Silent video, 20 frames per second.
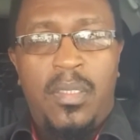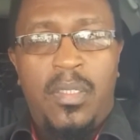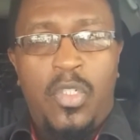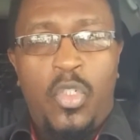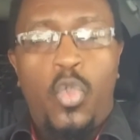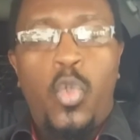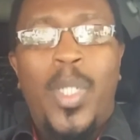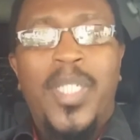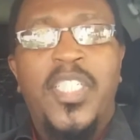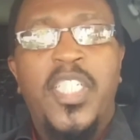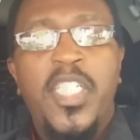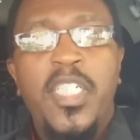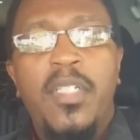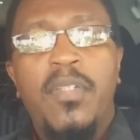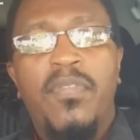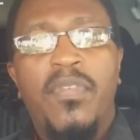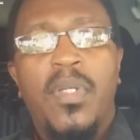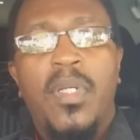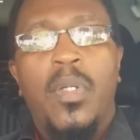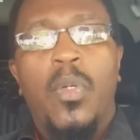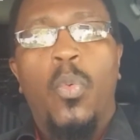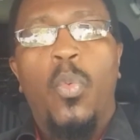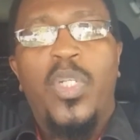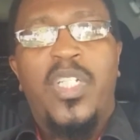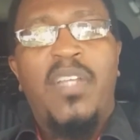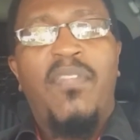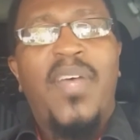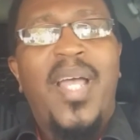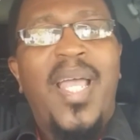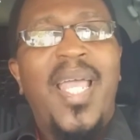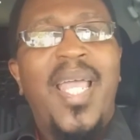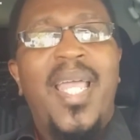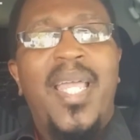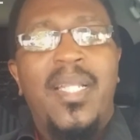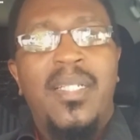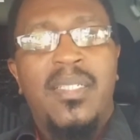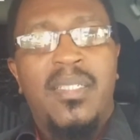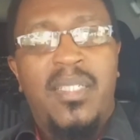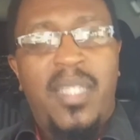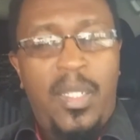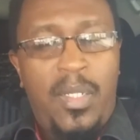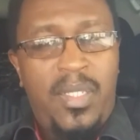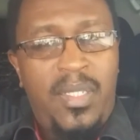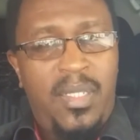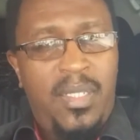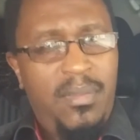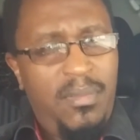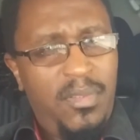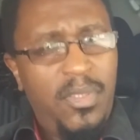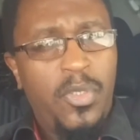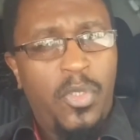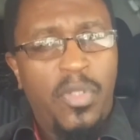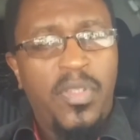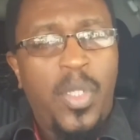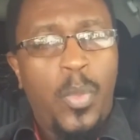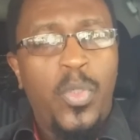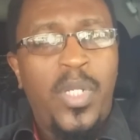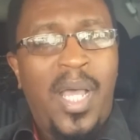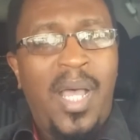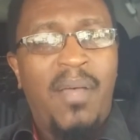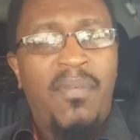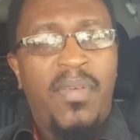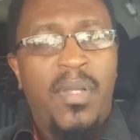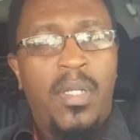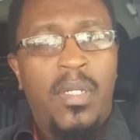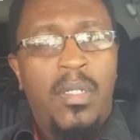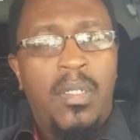to achieve whatever ends they would have.